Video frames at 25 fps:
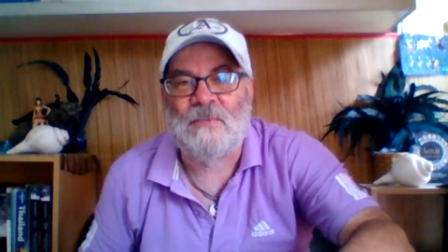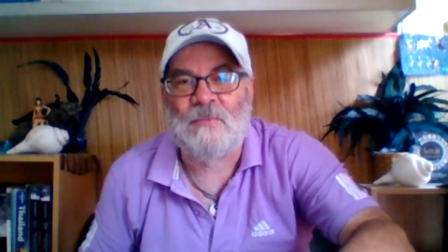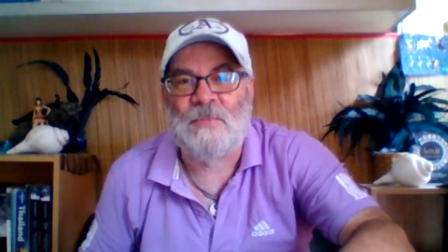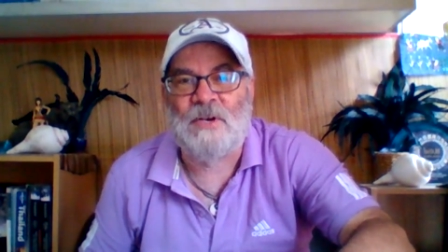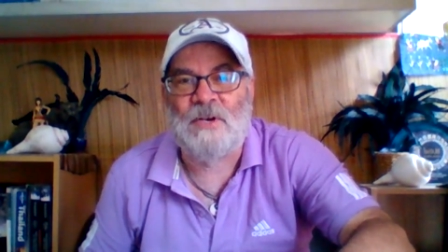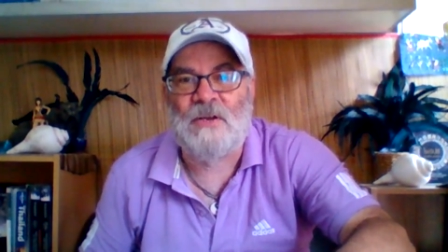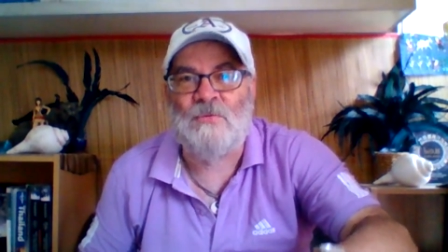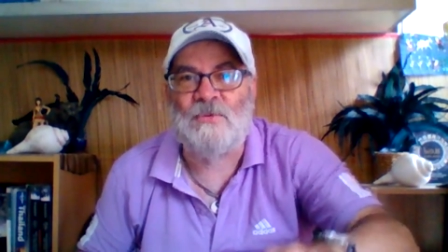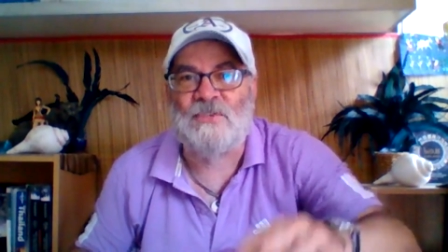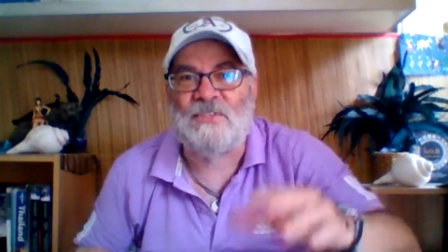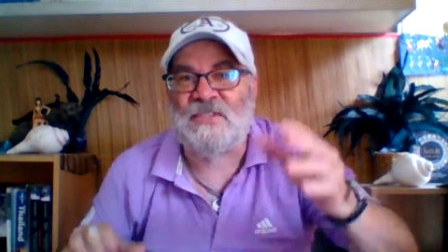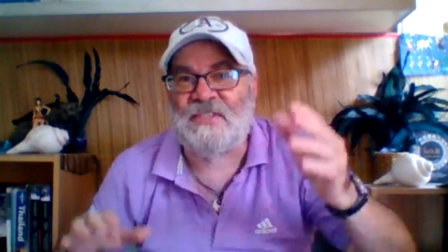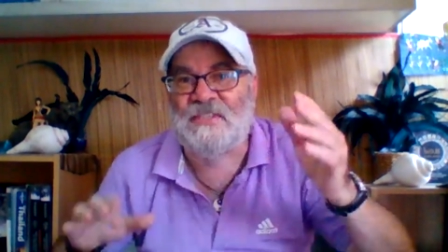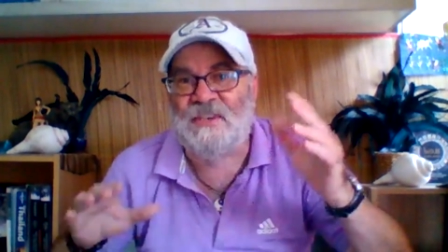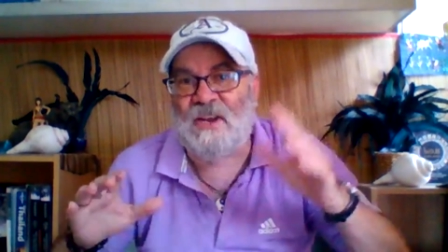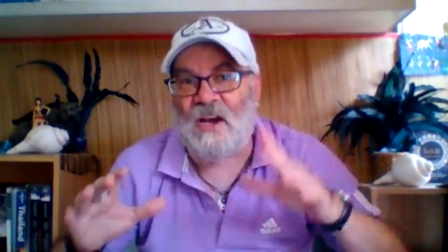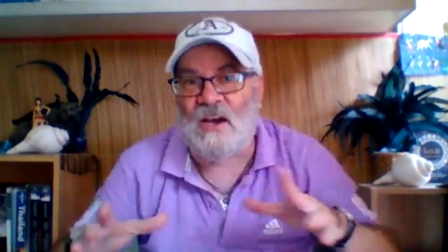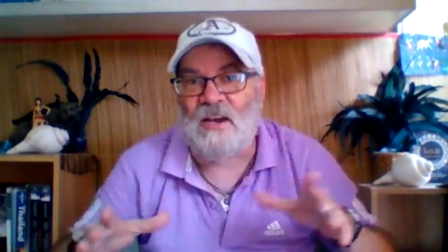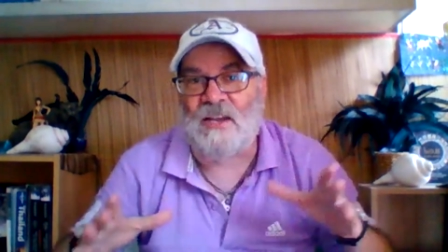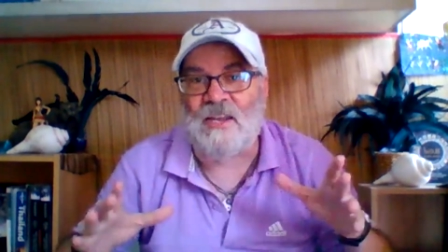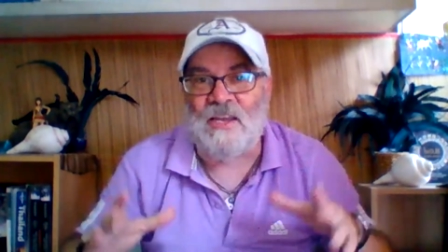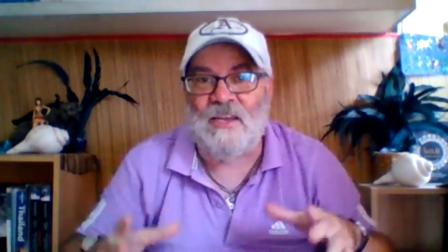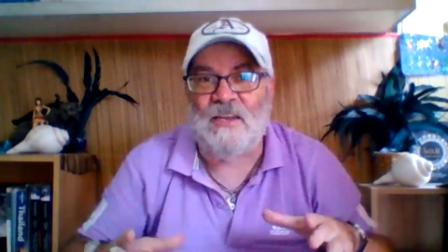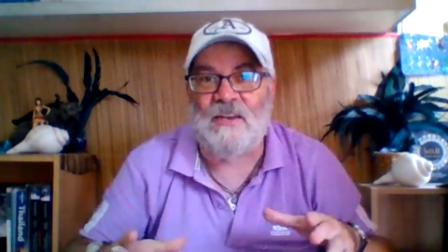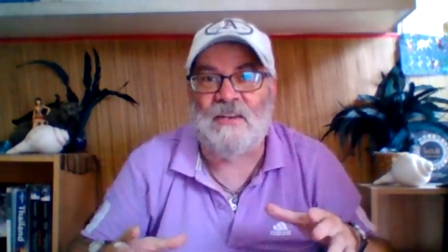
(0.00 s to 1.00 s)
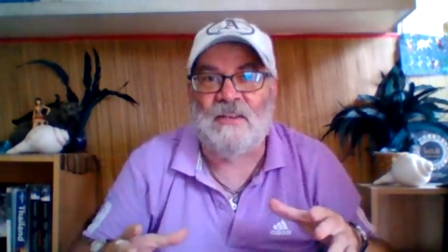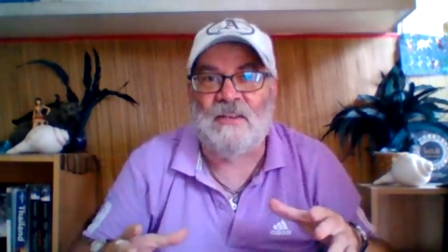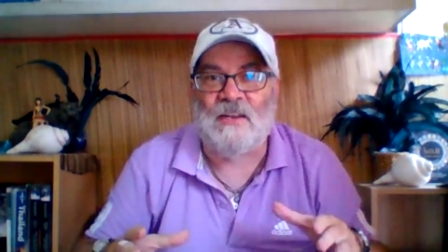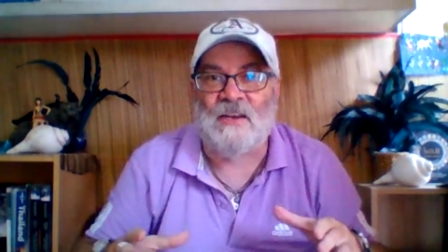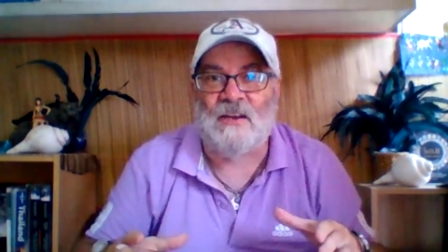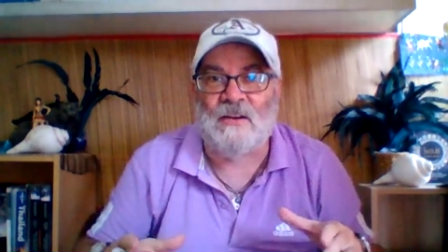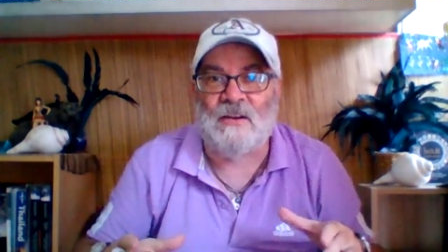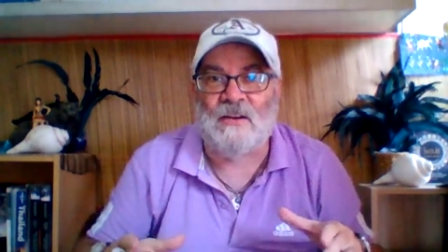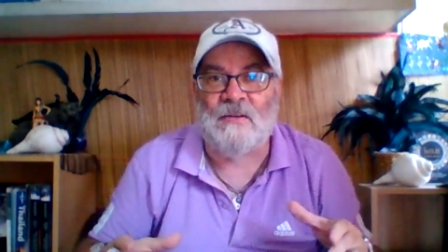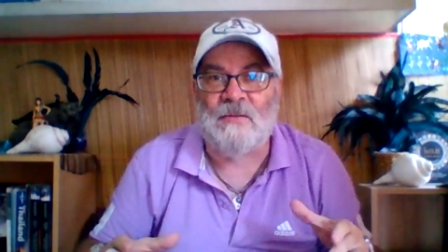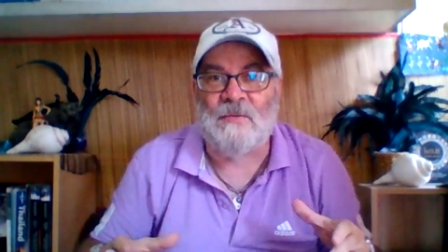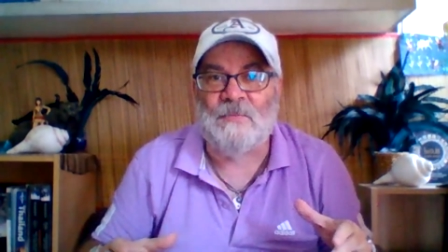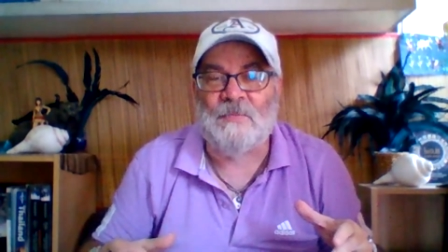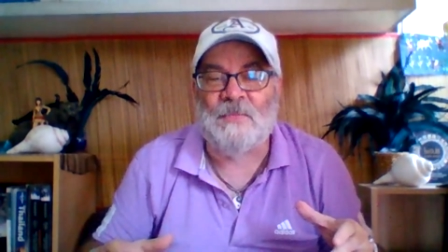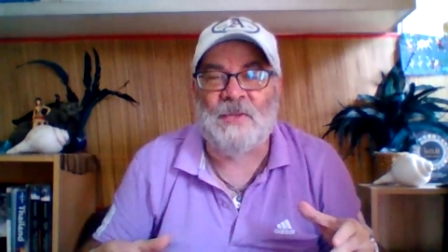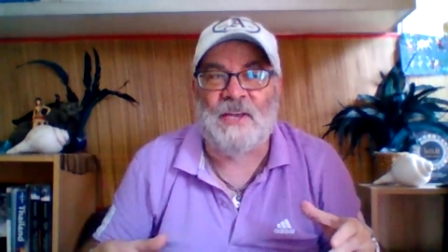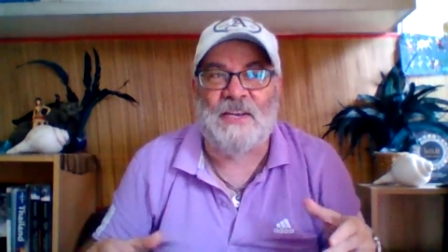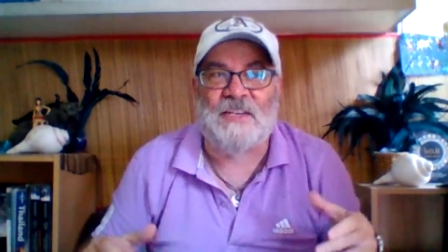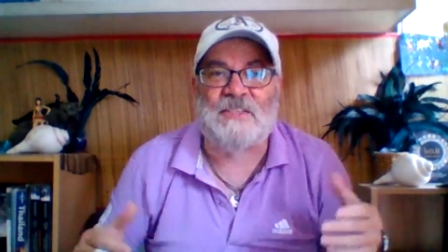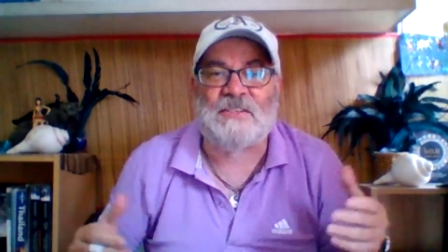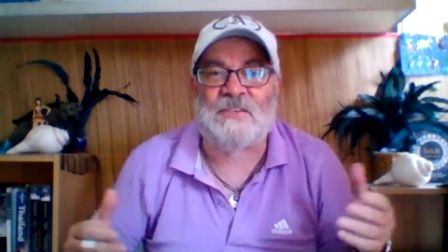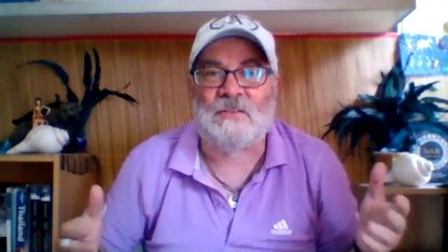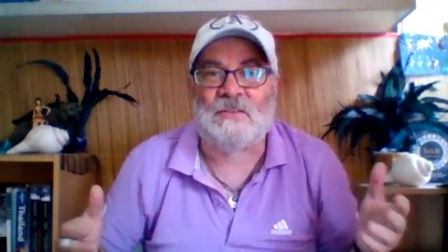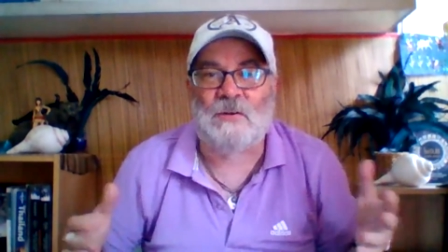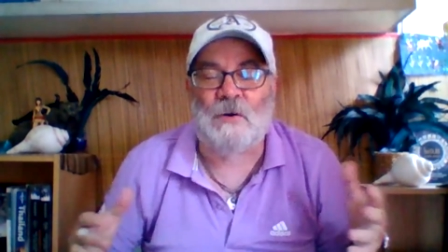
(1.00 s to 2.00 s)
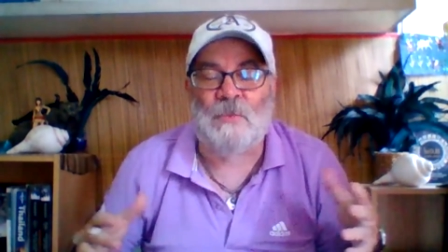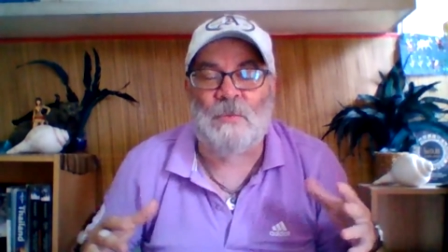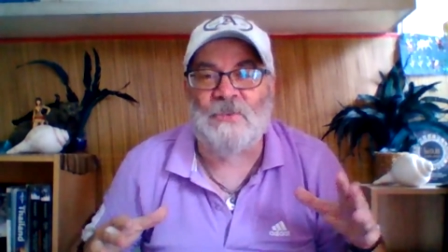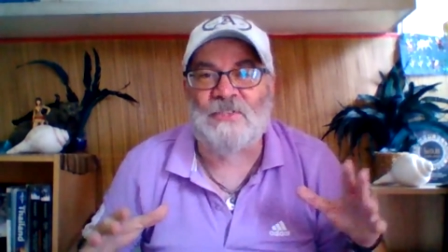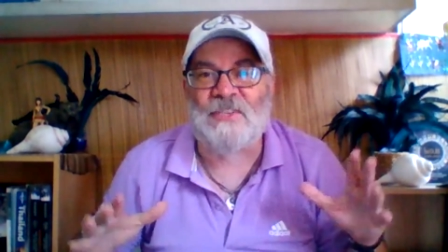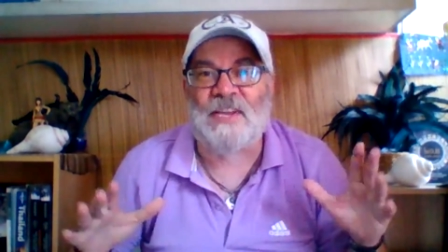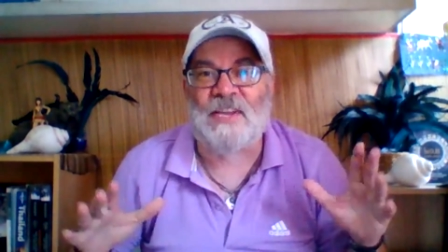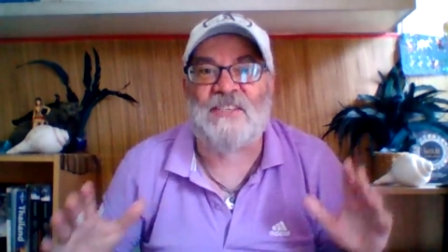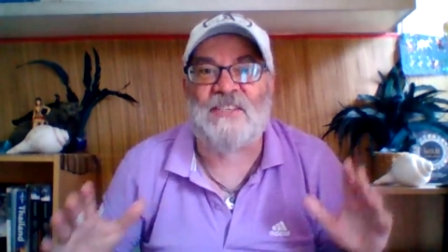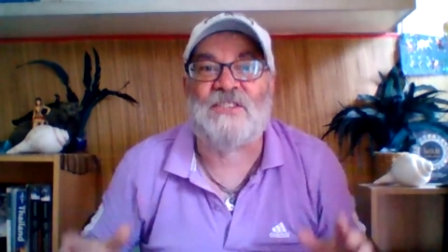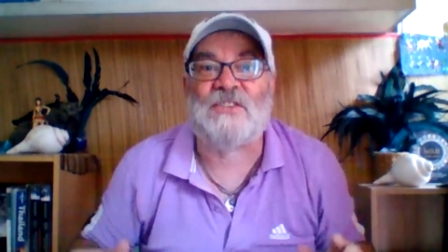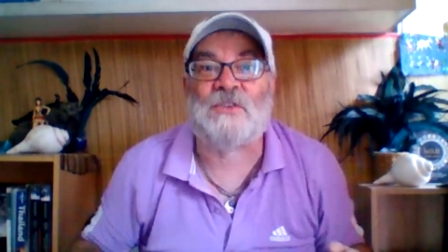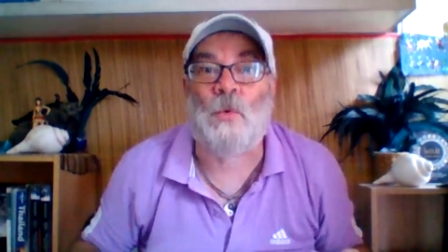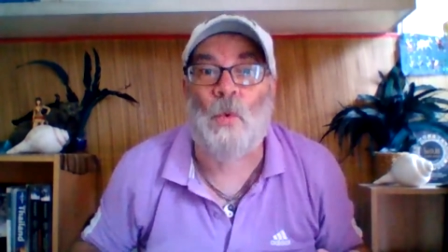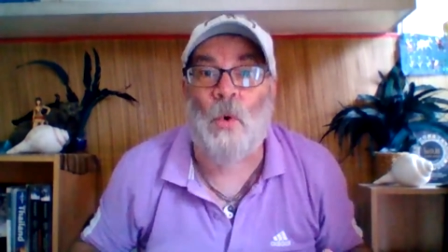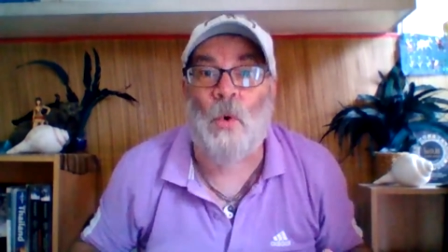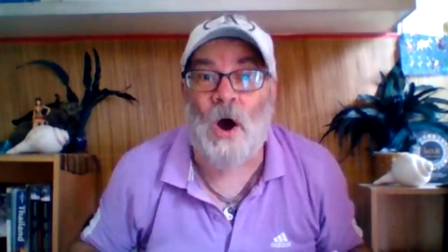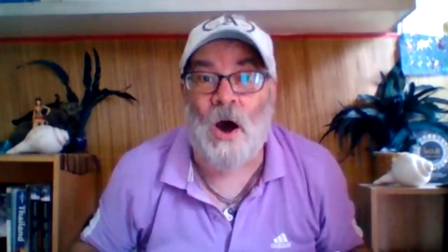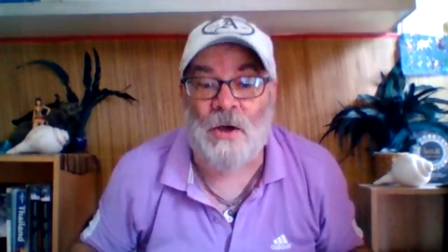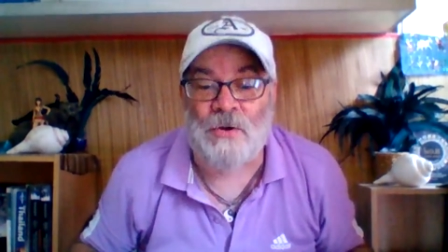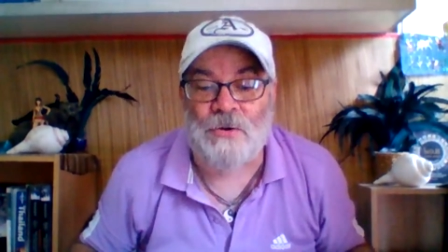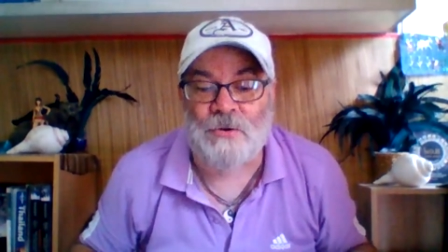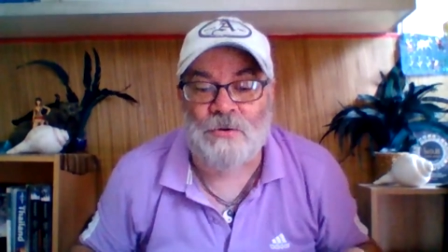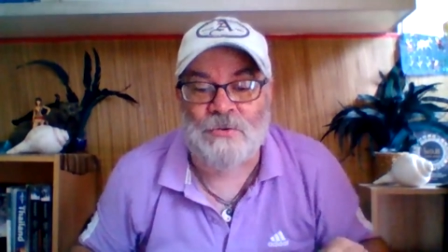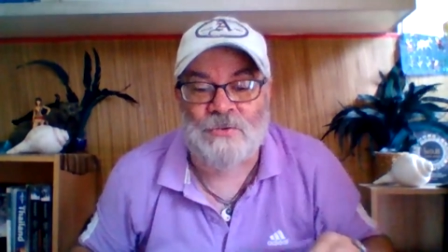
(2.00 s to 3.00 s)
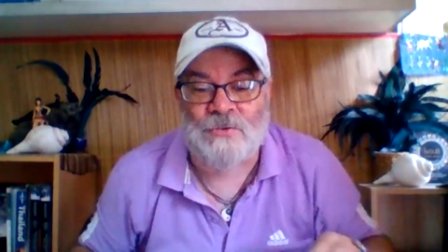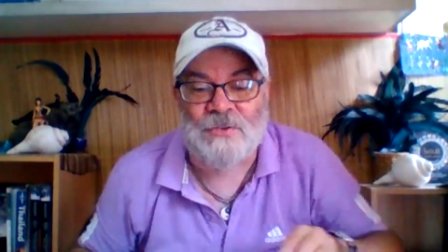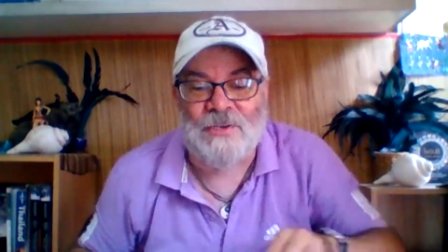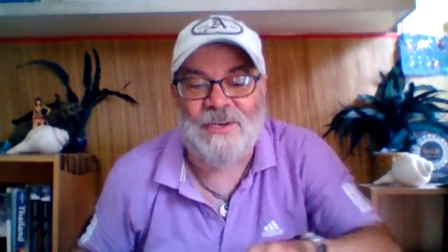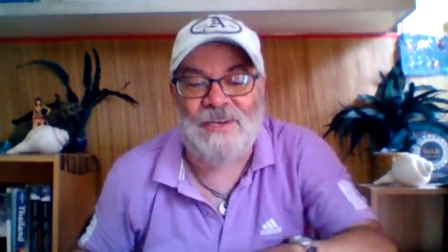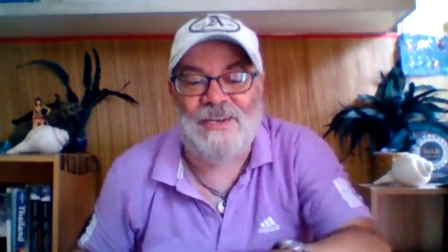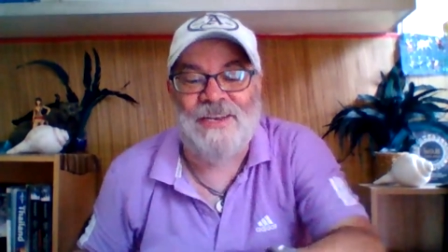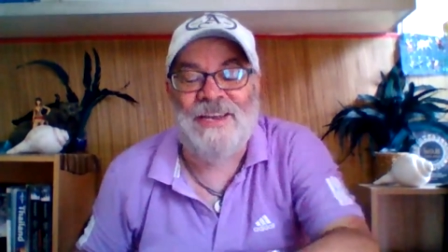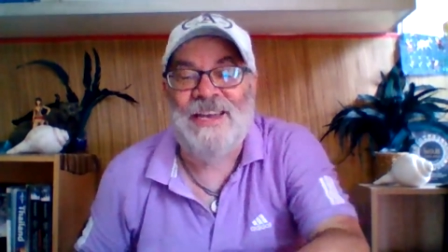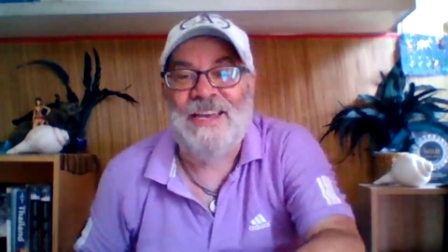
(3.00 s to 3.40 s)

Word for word: Somebody was dug in there, like almost like squatters.